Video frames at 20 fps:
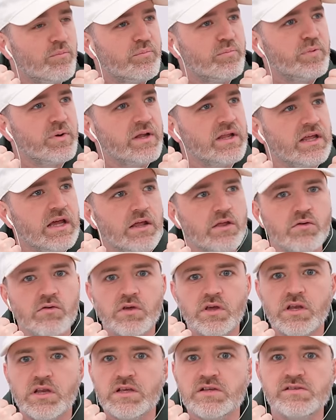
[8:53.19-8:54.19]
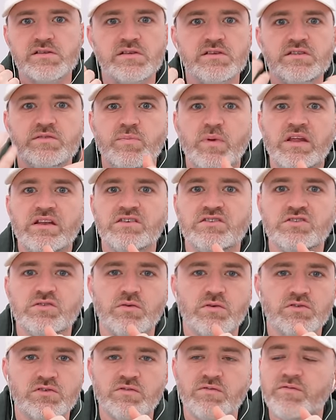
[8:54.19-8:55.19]
But yeah, you can easily spend two
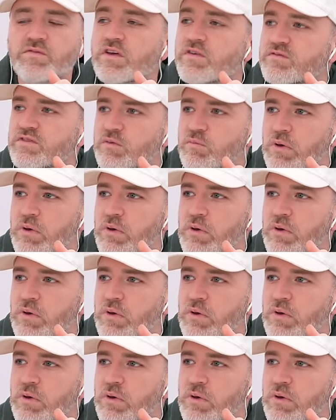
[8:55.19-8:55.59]
hundred fifty